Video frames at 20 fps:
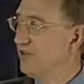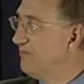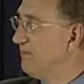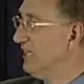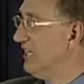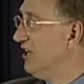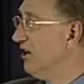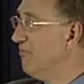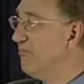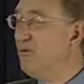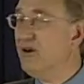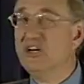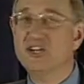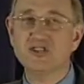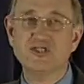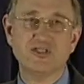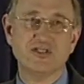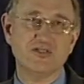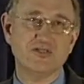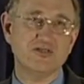the
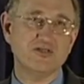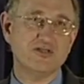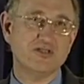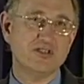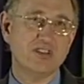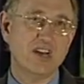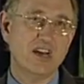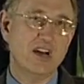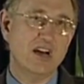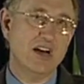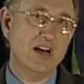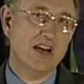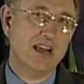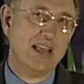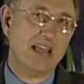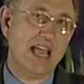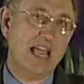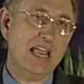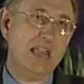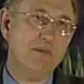Medo-Persians,
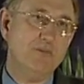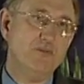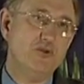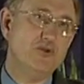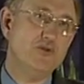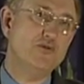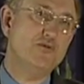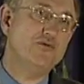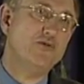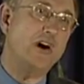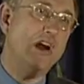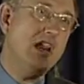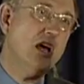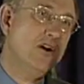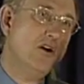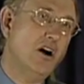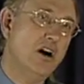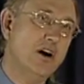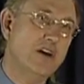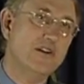came to
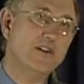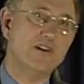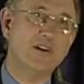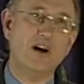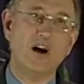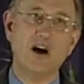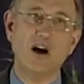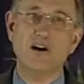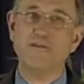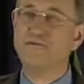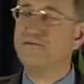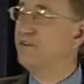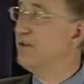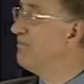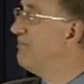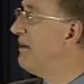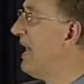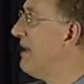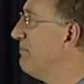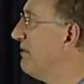follow on after
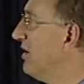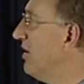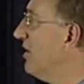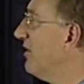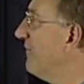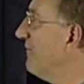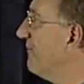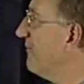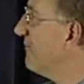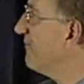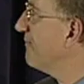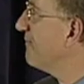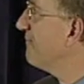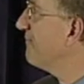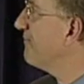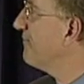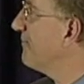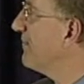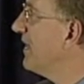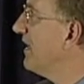Babylon.
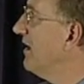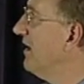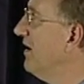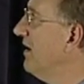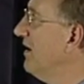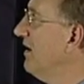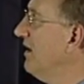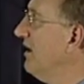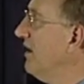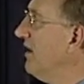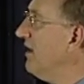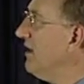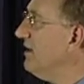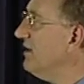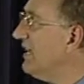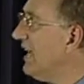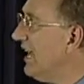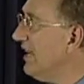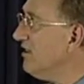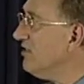In
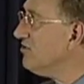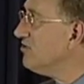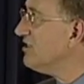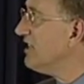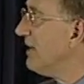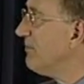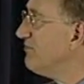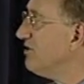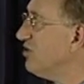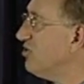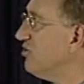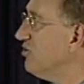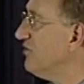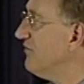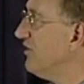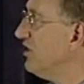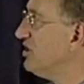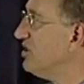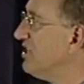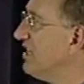Daniel chapter 2,
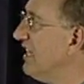verse